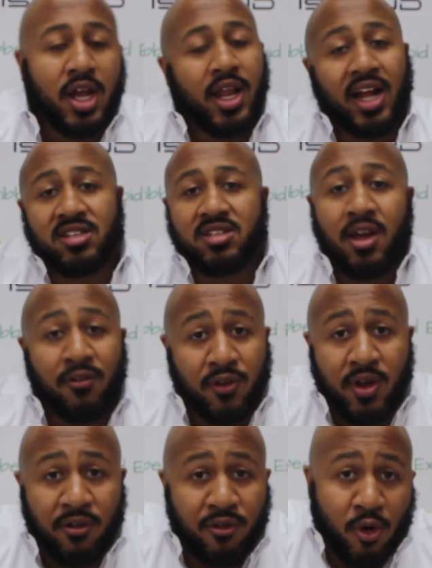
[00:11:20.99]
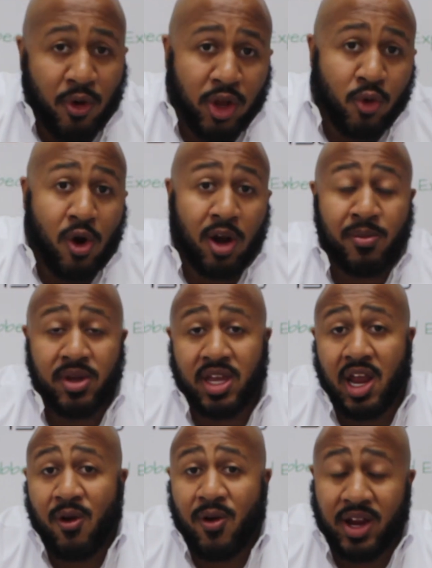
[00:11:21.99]
that's definitely a phone that you want to be
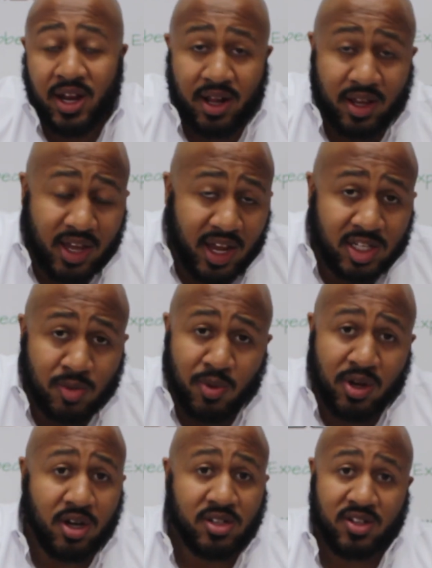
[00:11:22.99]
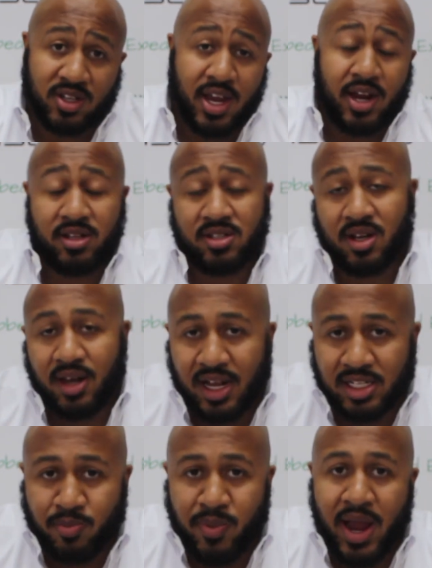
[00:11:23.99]
carrying in a case, because again, it's a
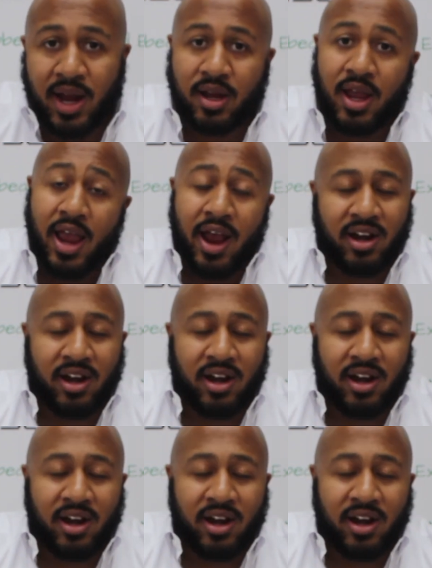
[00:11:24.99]
glass back,